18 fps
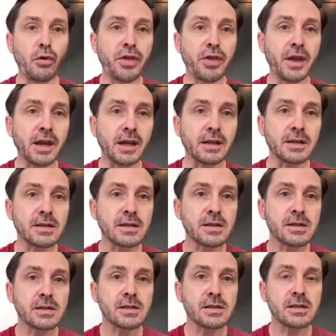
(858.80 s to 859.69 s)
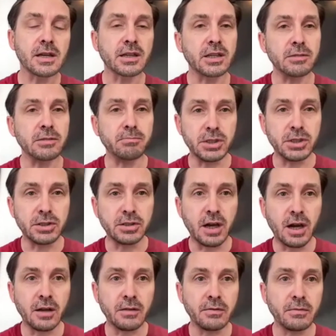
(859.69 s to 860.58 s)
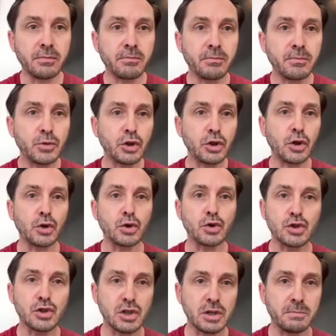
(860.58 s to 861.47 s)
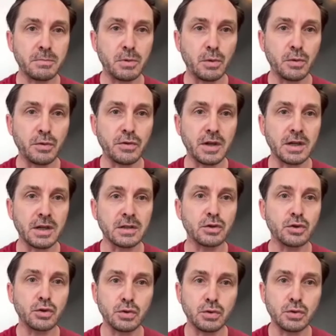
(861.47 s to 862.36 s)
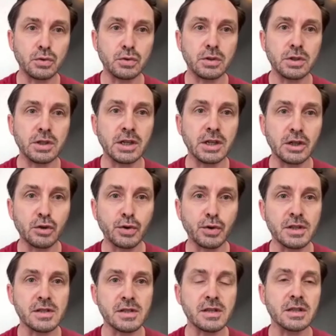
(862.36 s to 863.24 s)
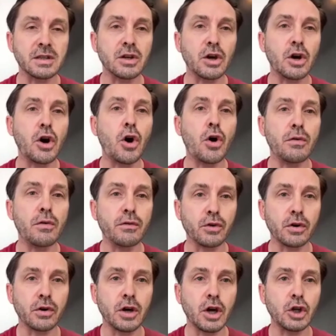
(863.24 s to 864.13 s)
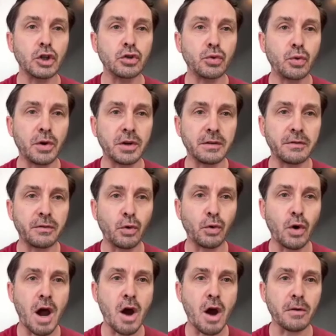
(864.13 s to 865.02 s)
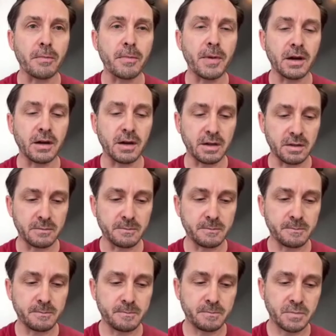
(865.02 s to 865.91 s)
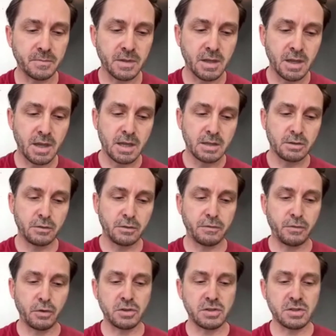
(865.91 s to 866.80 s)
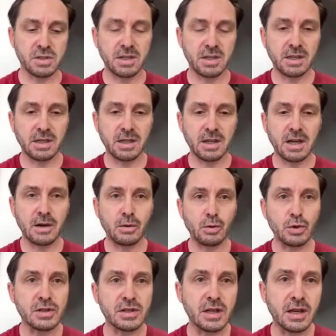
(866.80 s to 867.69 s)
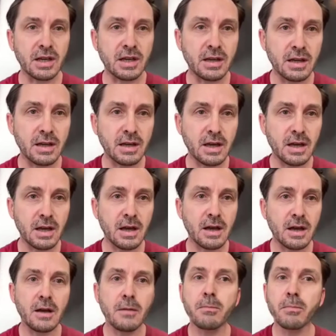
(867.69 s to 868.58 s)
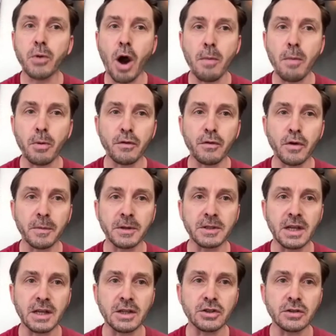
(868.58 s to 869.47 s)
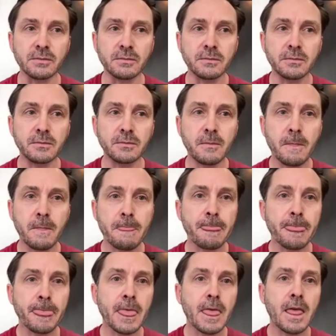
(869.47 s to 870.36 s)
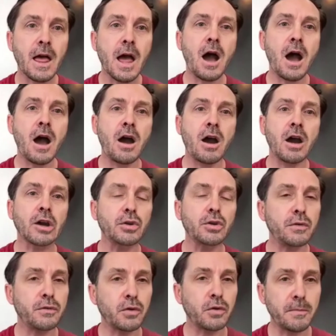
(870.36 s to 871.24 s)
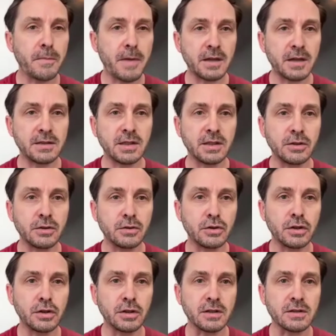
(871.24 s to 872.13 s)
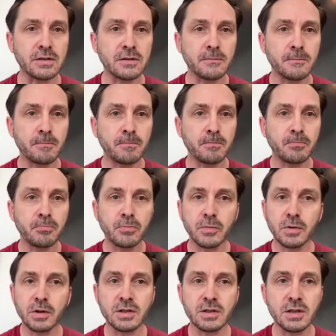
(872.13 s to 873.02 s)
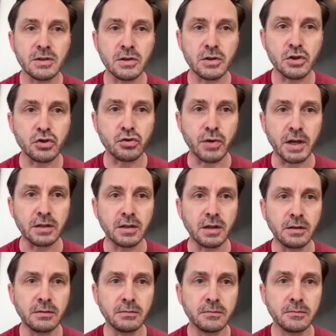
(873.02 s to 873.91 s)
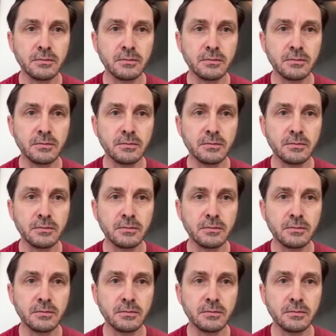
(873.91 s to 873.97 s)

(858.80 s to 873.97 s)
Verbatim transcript: things that can be done, you know, simple thing to increase it over a twenty-four hour period. The first thing I would say, proper fermentation. How are you fermenting your donuts? Is this a straight dough?